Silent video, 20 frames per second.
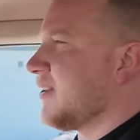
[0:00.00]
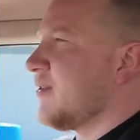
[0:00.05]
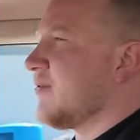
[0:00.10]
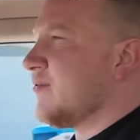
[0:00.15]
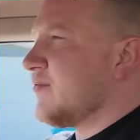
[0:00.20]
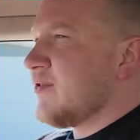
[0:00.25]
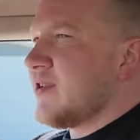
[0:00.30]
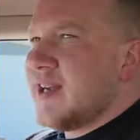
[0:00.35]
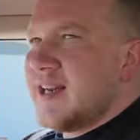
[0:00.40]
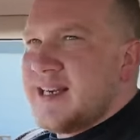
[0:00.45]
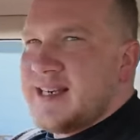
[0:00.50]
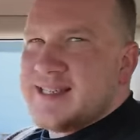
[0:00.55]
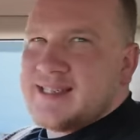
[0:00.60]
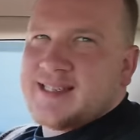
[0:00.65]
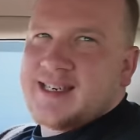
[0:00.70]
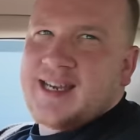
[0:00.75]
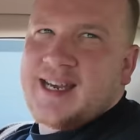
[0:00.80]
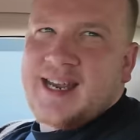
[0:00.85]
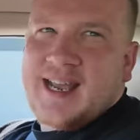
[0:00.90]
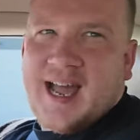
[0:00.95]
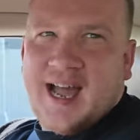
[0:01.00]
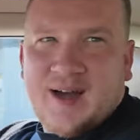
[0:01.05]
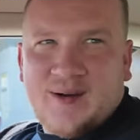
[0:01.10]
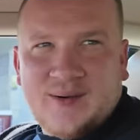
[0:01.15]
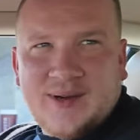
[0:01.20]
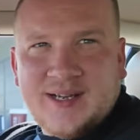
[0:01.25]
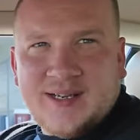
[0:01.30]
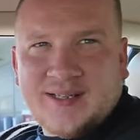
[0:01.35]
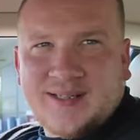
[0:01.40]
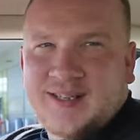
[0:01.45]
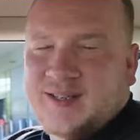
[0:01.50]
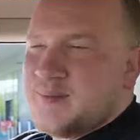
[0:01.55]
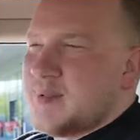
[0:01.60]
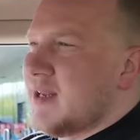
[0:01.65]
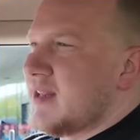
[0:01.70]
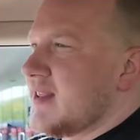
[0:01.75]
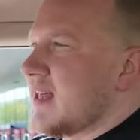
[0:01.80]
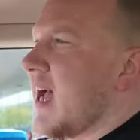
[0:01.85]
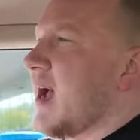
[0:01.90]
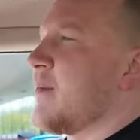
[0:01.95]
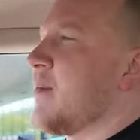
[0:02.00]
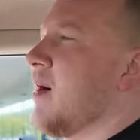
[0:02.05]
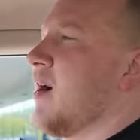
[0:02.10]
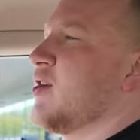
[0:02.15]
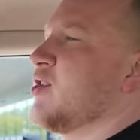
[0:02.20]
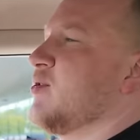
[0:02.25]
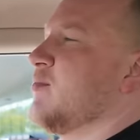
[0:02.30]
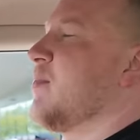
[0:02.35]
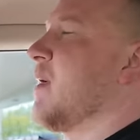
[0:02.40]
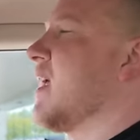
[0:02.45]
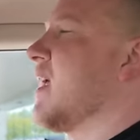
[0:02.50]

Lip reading: don't really see how it could be that much